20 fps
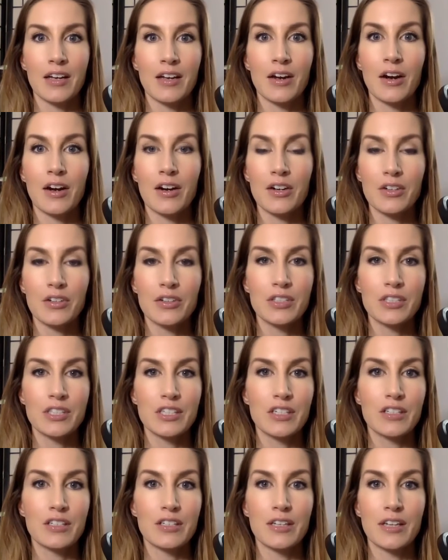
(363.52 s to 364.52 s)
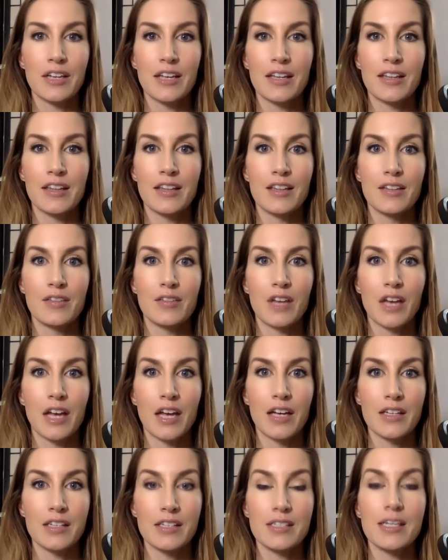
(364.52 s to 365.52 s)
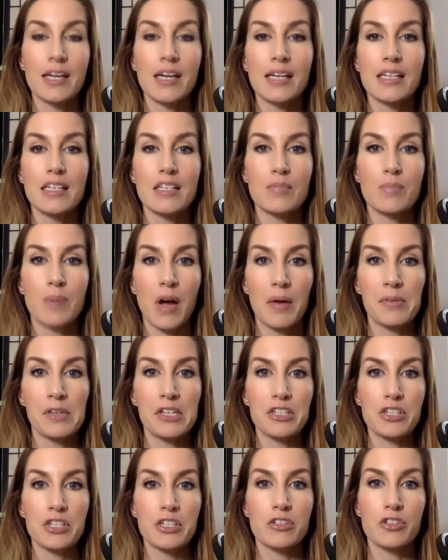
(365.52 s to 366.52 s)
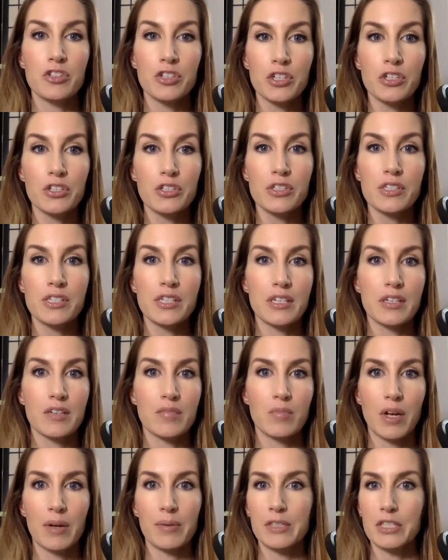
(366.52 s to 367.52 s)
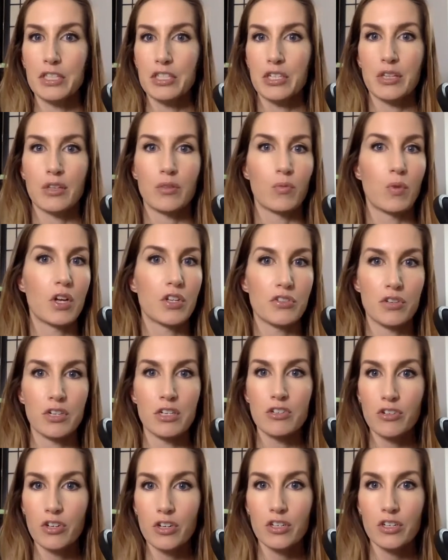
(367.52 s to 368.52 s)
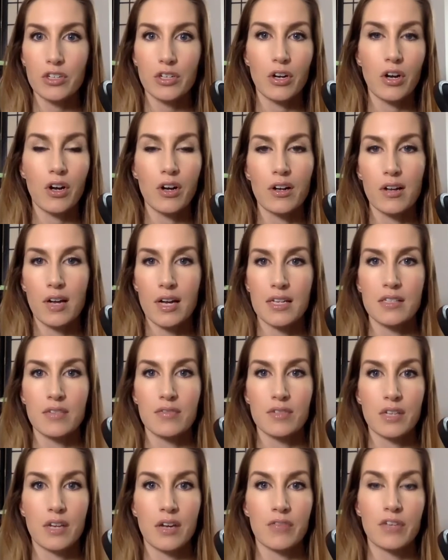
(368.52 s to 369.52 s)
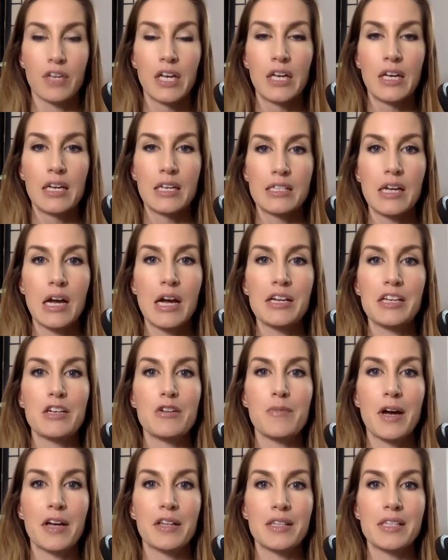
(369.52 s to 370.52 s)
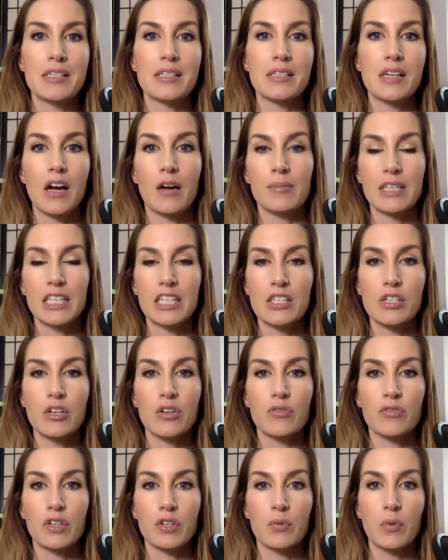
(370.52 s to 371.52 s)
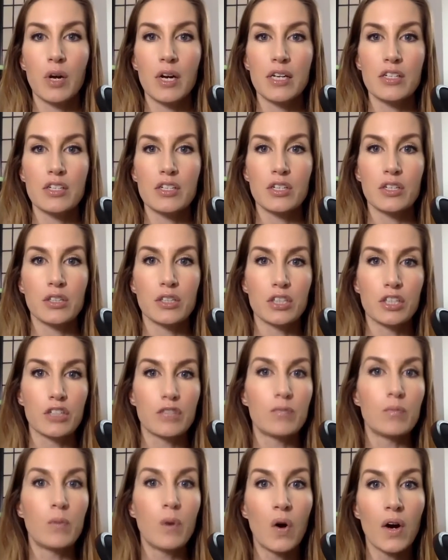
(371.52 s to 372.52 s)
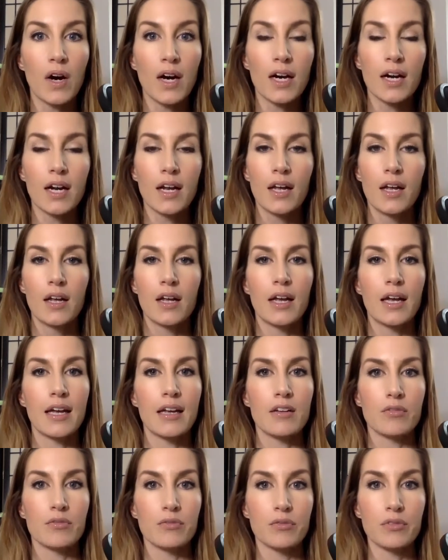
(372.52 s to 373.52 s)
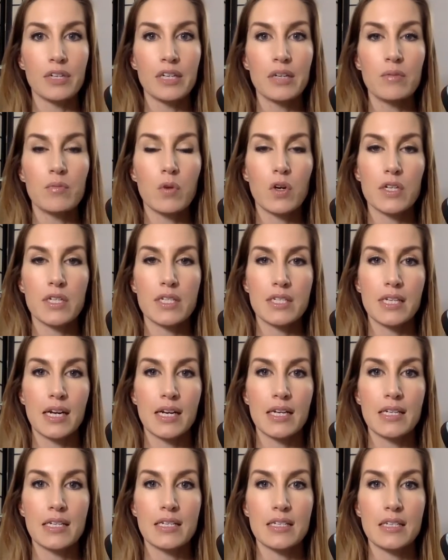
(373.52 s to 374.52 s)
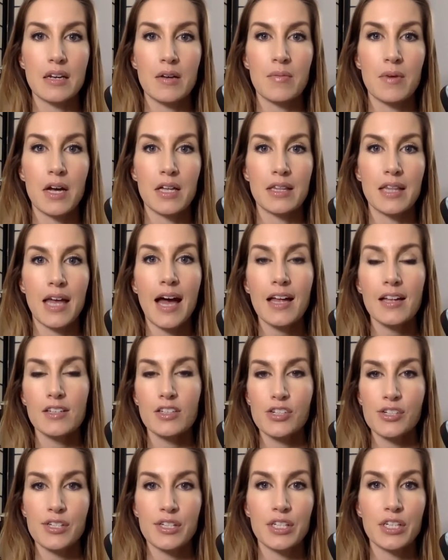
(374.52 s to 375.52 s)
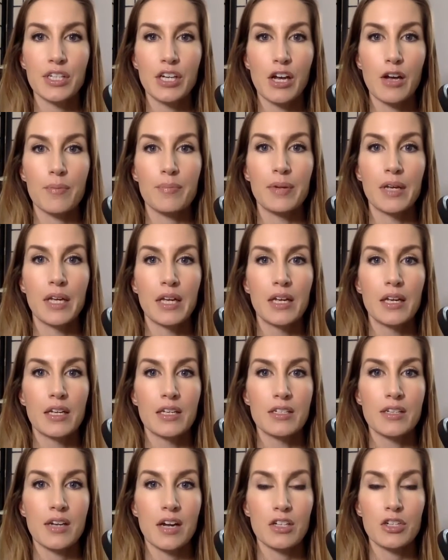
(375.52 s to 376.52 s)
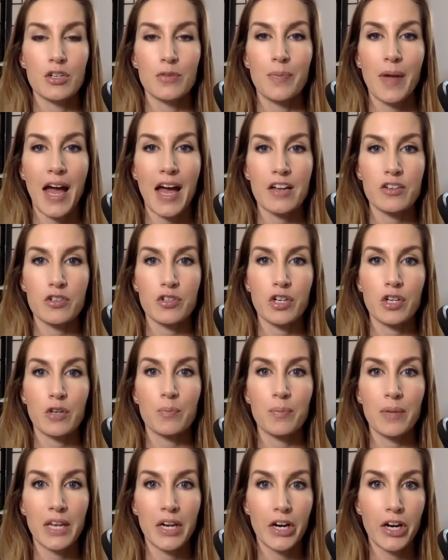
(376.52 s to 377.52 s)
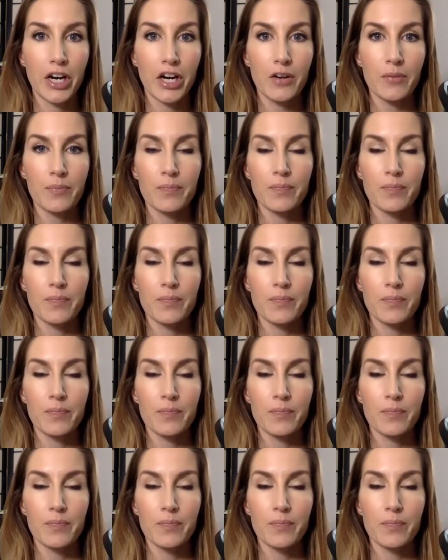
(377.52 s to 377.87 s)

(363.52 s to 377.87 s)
articles and studies published in journals and published in the Wall Street Journal and all kinds of stuff talking about this topic. So if you're wanting to learn more and read more studies about that, just look up Dr. Patrick Bitter,